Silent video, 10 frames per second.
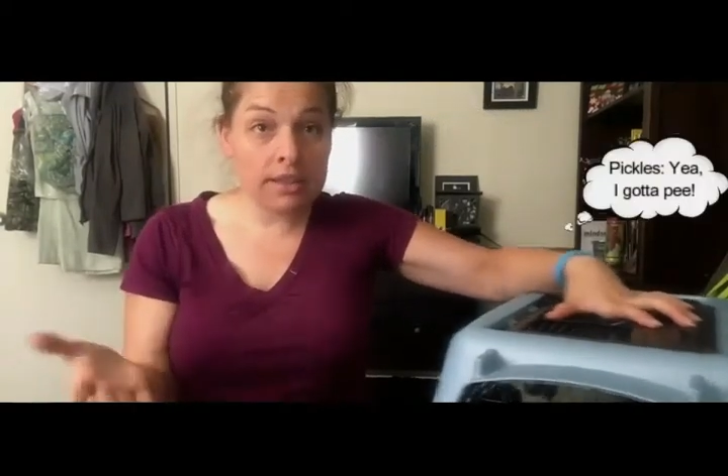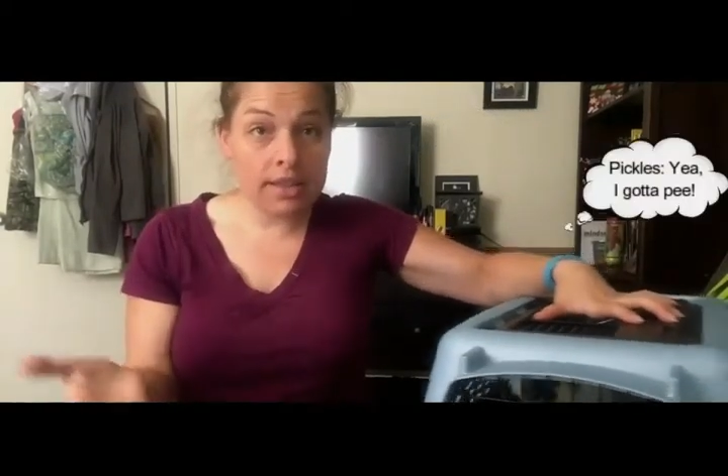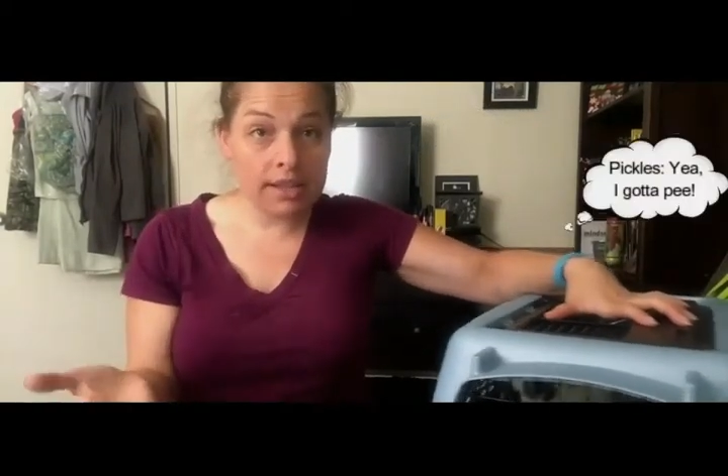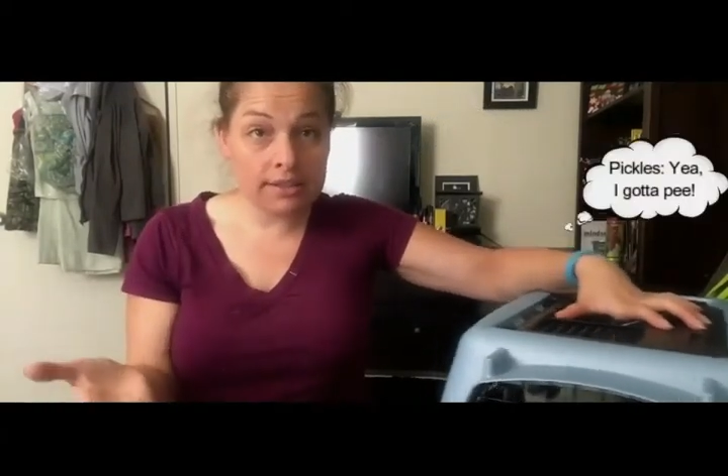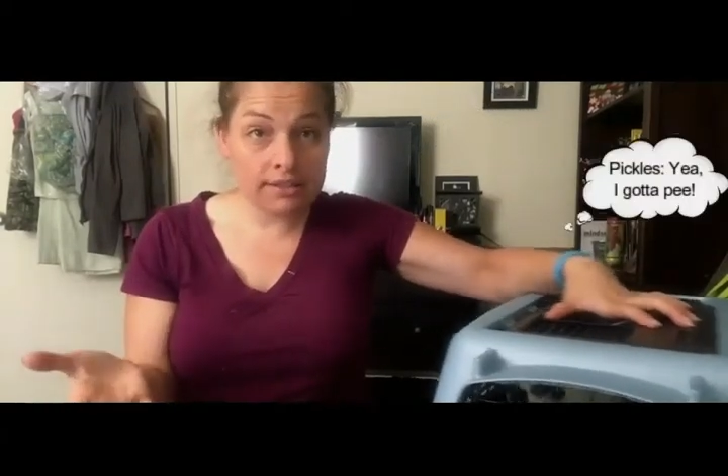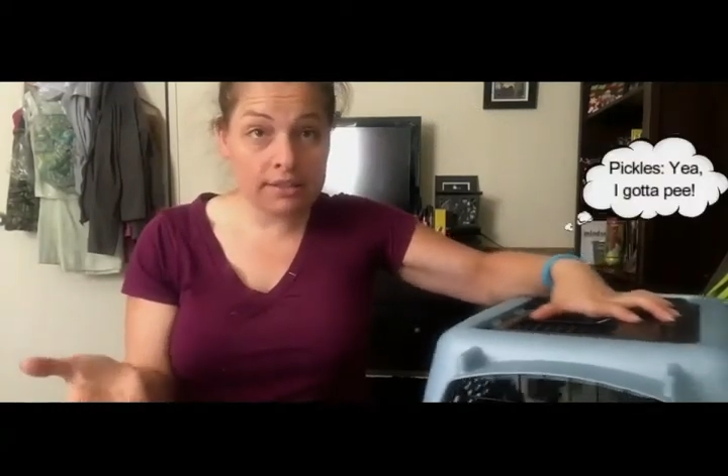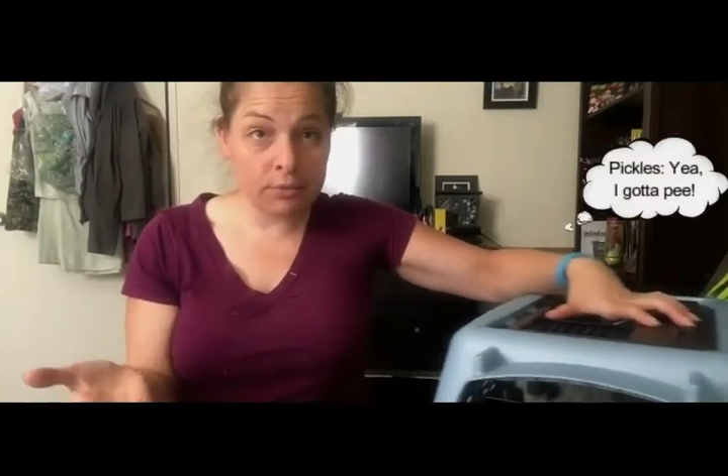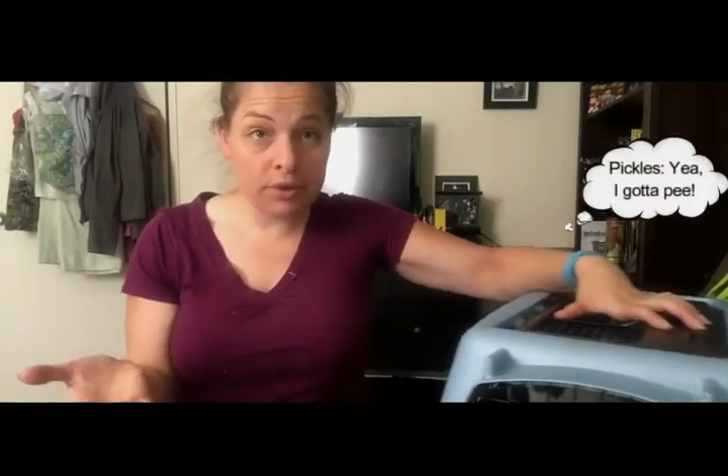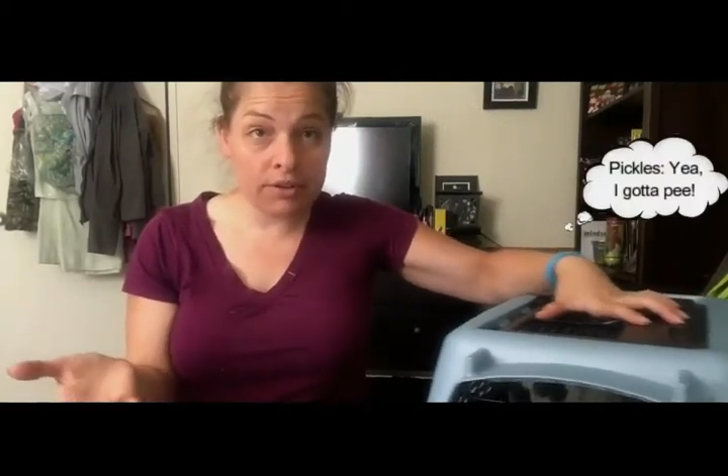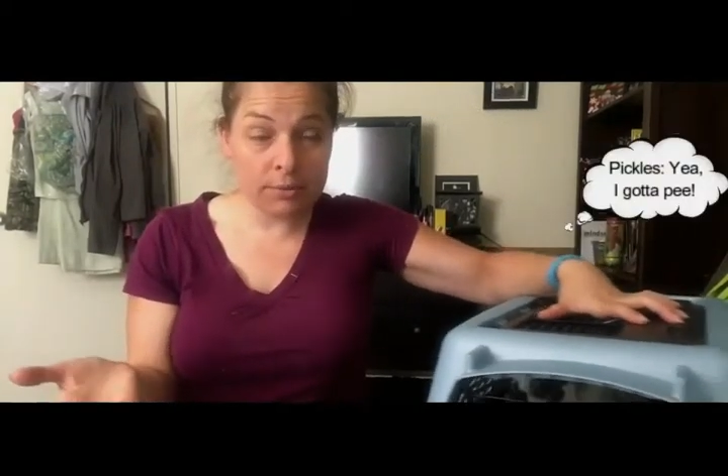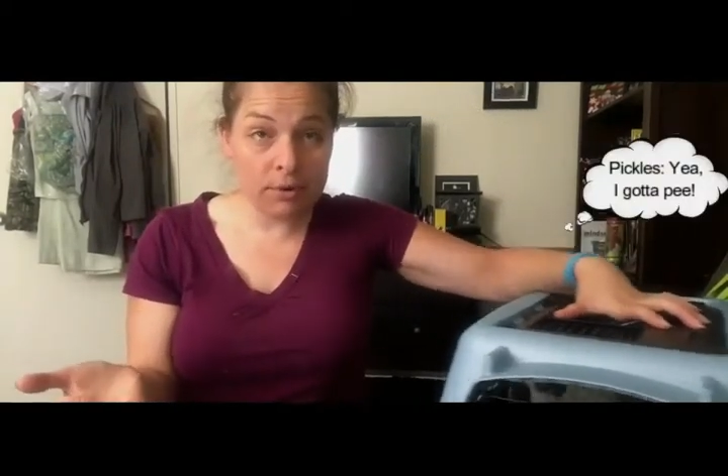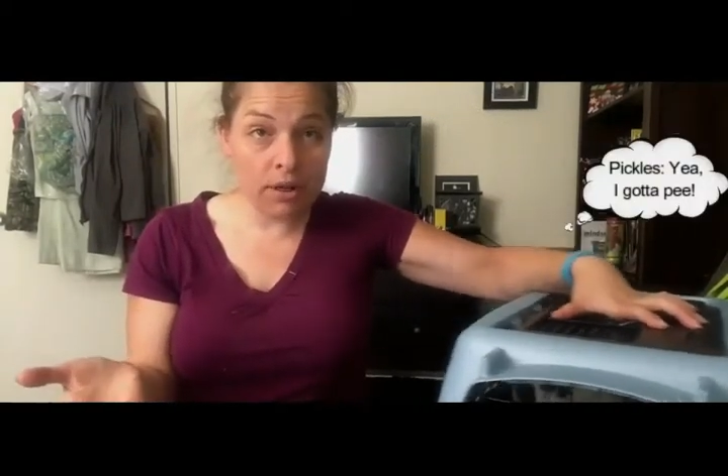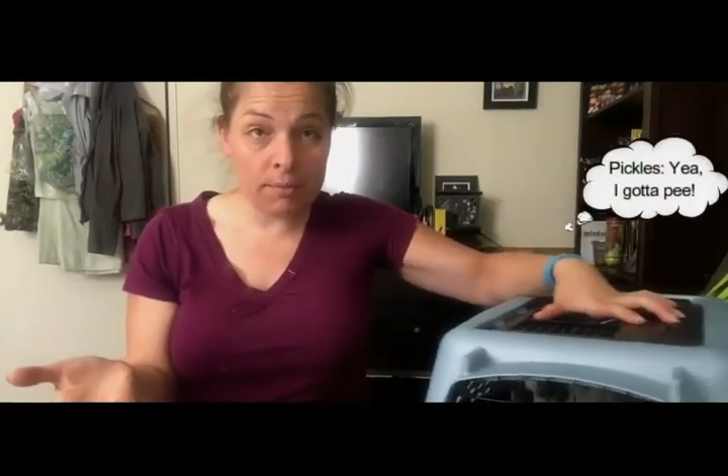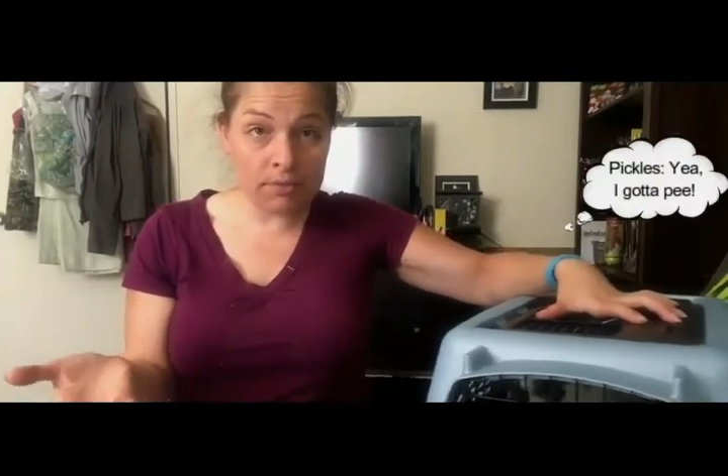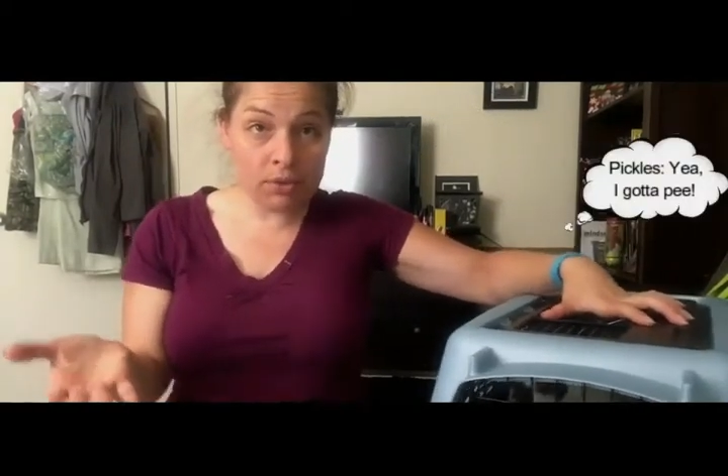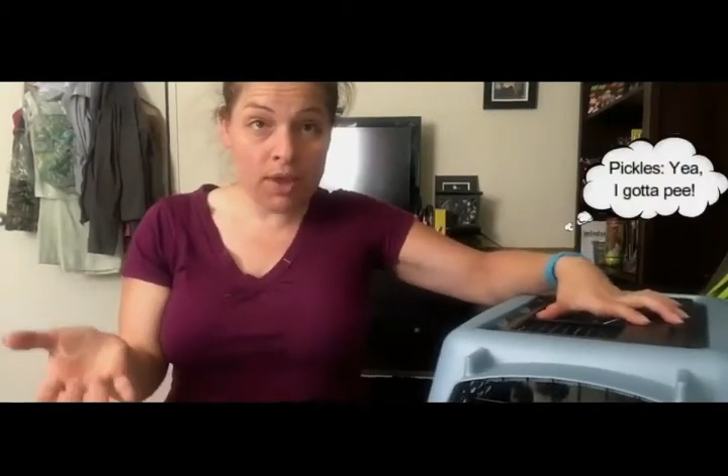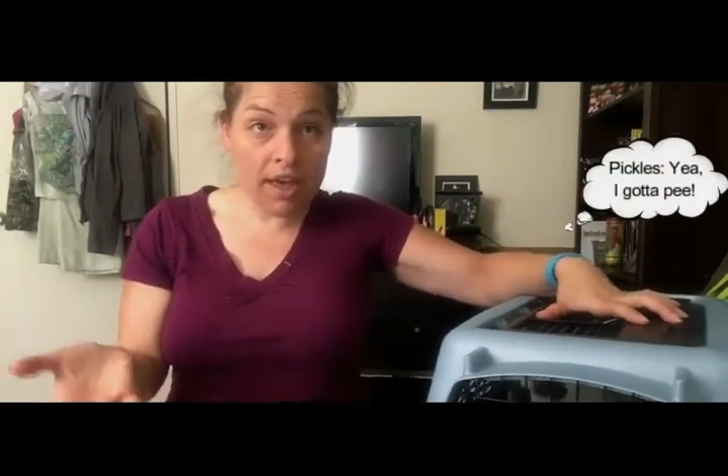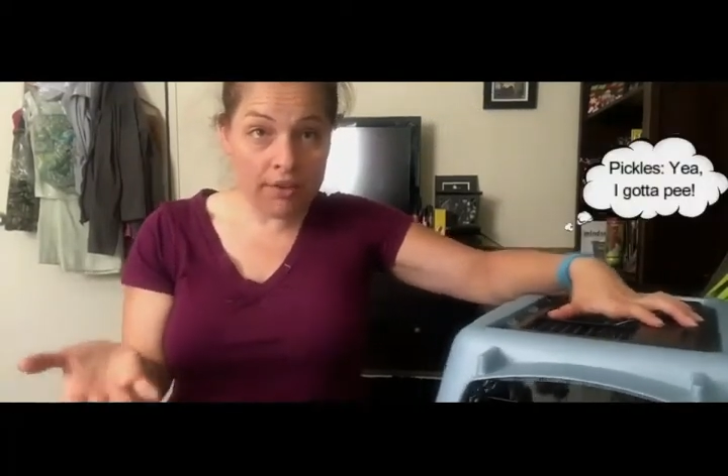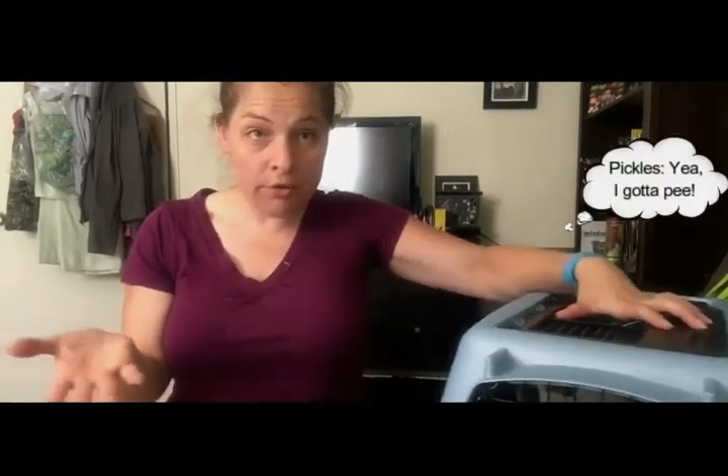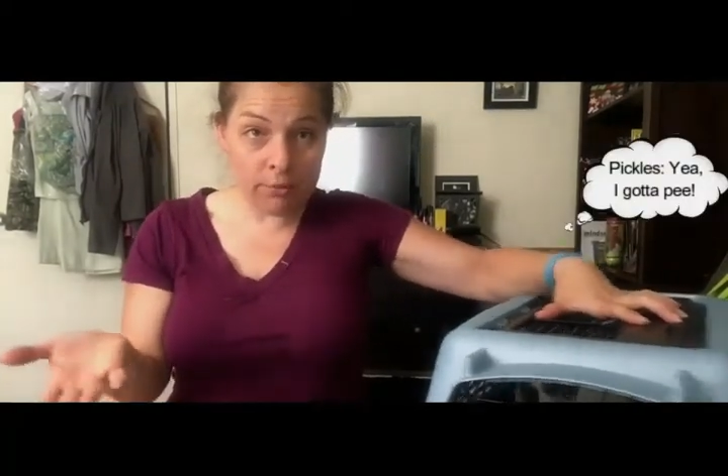And that's one of the problems you
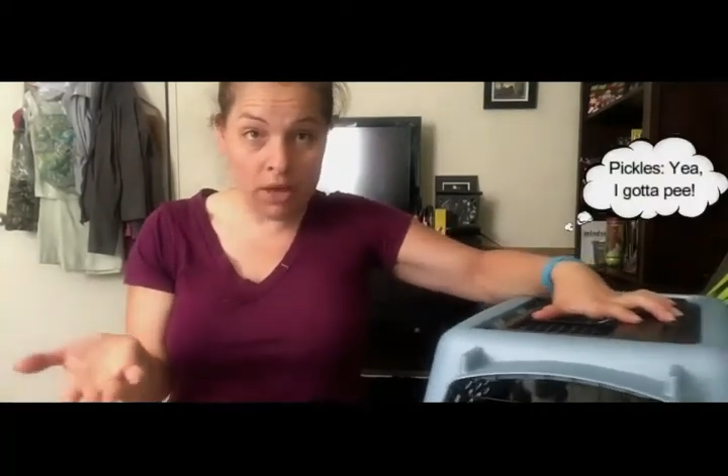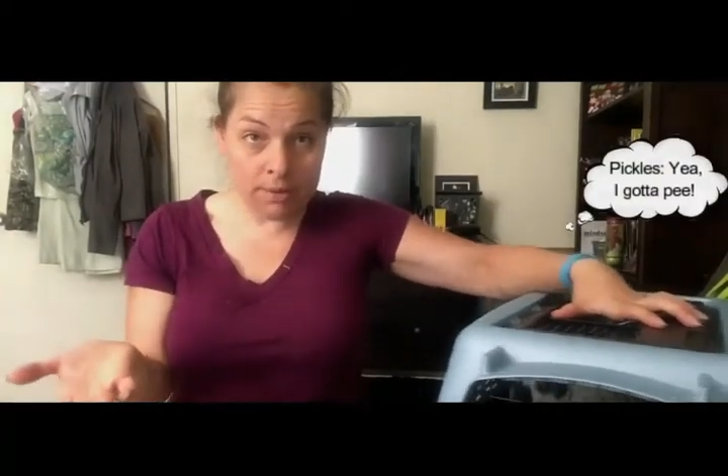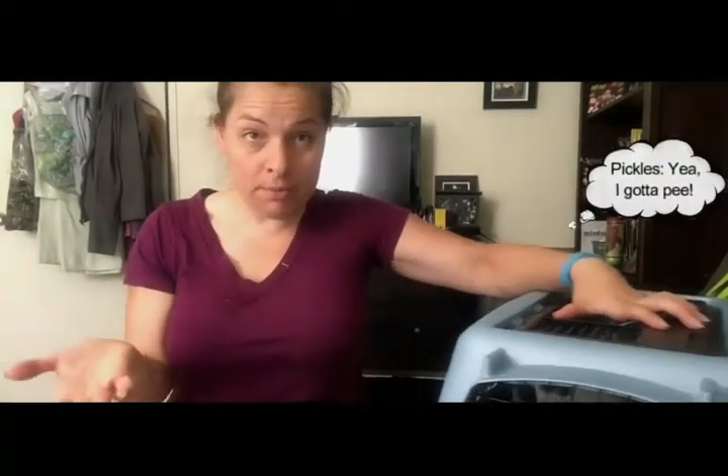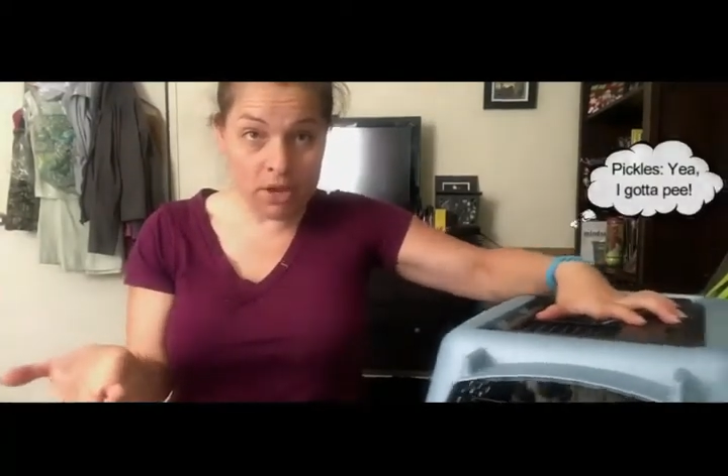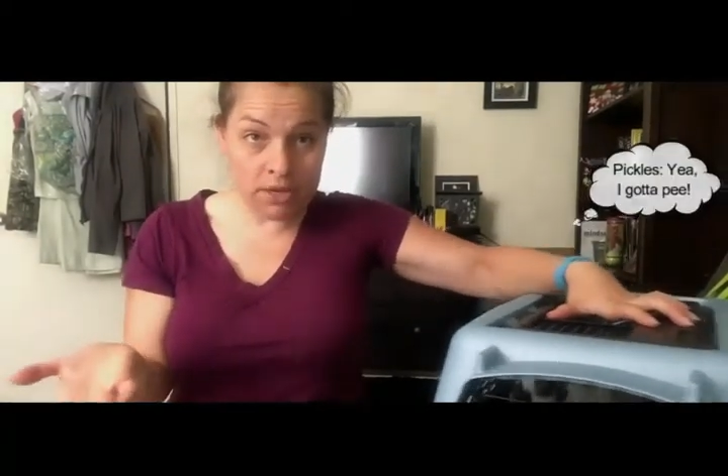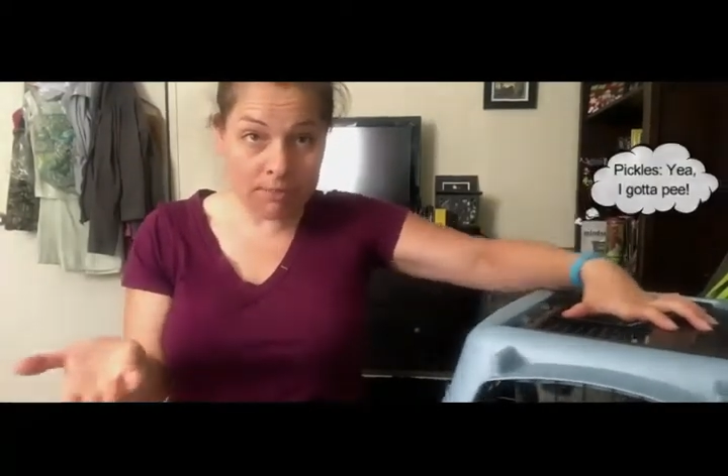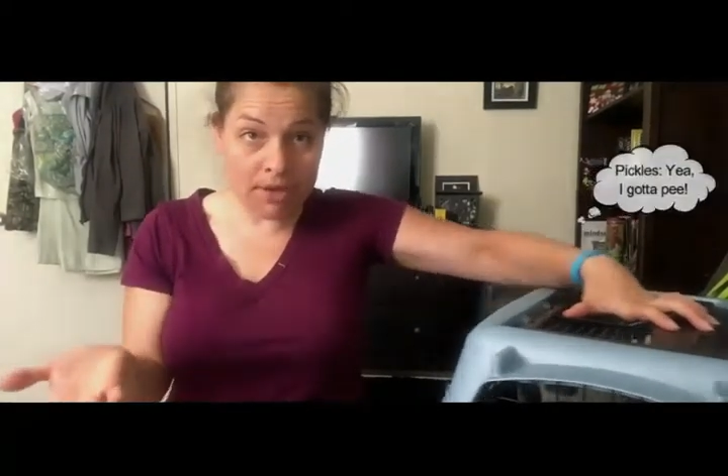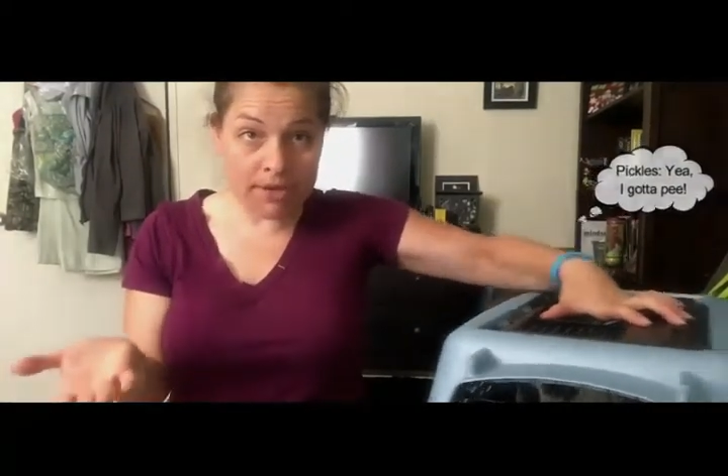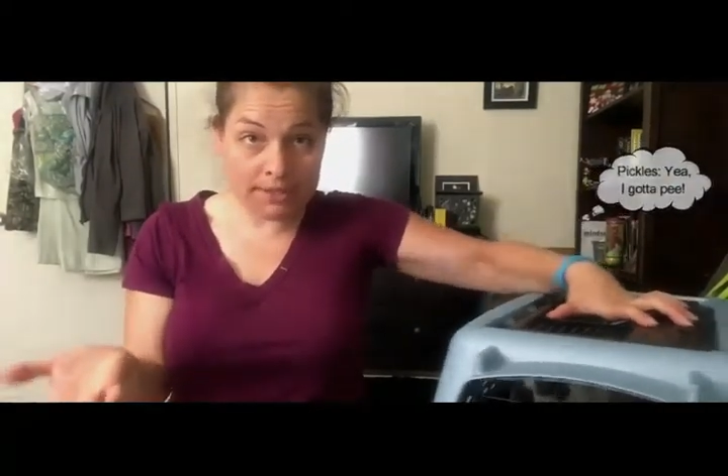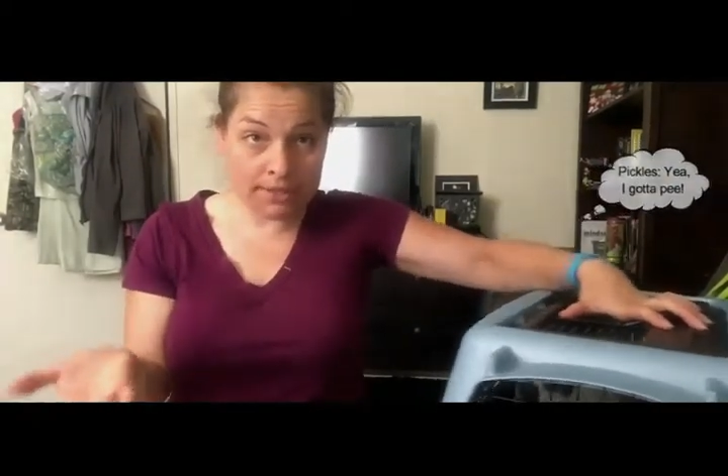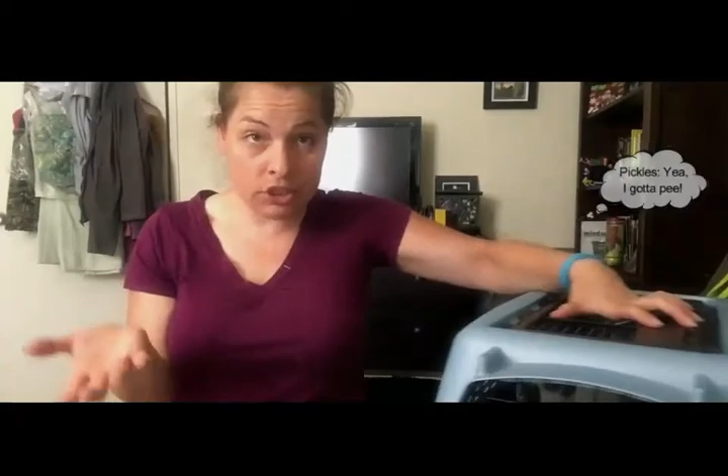have with unbonded bunnies.